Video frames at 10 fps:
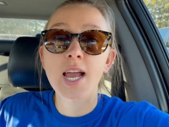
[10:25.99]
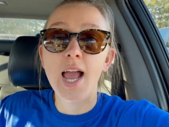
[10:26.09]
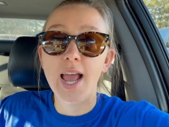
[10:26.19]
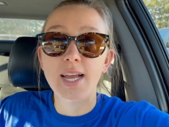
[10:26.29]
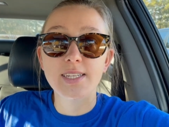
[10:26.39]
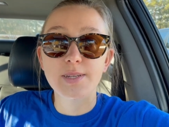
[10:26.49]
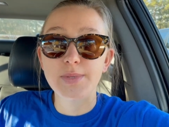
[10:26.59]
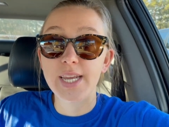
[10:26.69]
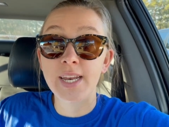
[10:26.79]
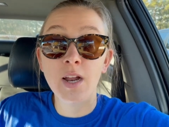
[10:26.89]
and I'm
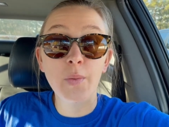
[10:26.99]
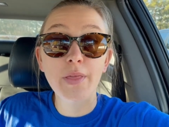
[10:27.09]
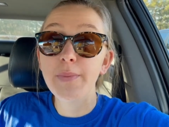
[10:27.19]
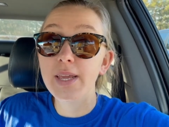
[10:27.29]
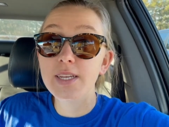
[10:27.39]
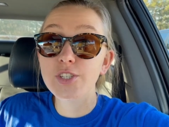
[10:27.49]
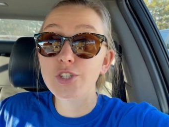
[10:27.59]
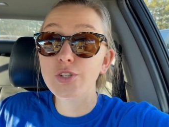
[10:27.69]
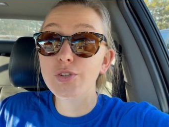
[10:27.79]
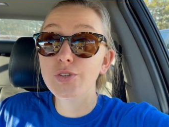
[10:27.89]
taking it all with me
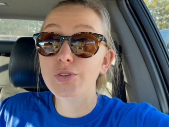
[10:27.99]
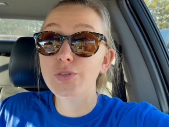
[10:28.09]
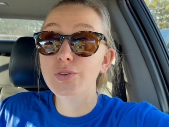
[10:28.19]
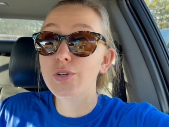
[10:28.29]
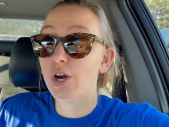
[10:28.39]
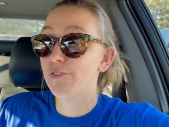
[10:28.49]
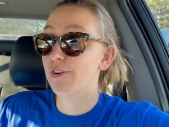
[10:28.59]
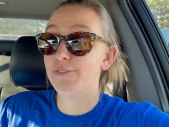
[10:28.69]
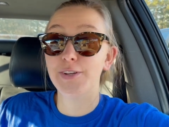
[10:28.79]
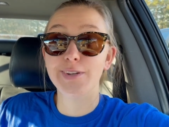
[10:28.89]
to go for
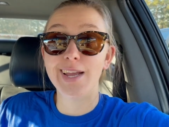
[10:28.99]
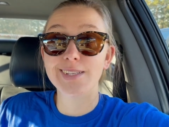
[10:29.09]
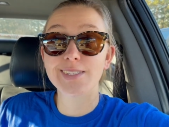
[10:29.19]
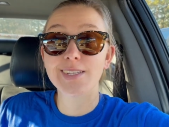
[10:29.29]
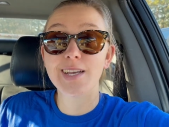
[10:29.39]
a few days.